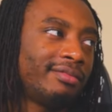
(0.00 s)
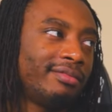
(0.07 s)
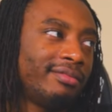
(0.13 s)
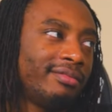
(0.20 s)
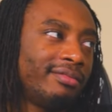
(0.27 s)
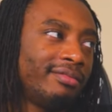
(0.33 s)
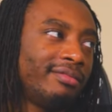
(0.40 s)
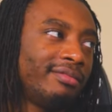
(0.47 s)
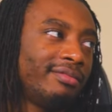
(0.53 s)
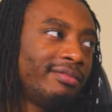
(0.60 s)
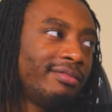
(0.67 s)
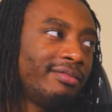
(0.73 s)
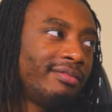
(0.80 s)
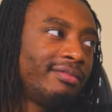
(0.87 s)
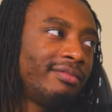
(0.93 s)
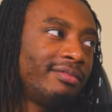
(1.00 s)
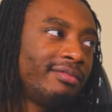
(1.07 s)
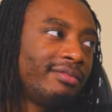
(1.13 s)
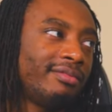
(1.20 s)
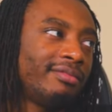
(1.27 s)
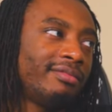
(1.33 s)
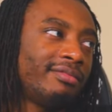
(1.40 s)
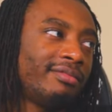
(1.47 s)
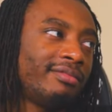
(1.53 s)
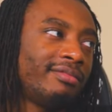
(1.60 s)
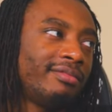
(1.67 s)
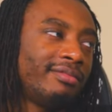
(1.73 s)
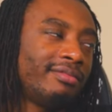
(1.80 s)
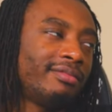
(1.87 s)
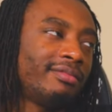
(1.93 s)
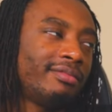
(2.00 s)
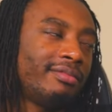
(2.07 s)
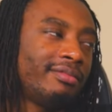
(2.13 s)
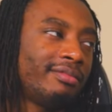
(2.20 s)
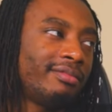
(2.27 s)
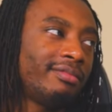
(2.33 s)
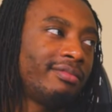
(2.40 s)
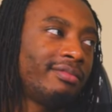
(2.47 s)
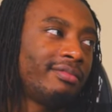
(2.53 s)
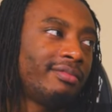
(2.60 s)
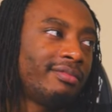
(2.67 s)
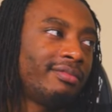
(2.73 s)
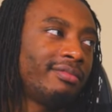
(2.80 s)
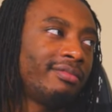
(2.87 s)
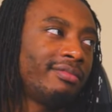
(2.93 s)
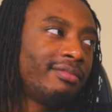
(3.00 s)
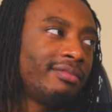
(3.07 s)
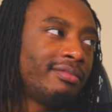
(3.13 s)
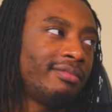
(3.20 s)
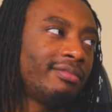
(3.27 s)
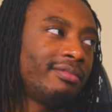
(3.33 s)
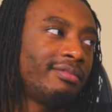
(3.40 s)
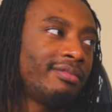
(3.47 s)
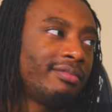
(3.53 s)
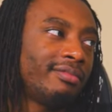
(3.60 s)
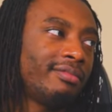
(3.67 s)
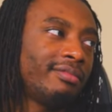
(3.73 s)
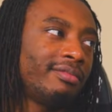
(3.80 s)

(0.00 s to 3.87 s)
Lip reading: The person shown says nothing.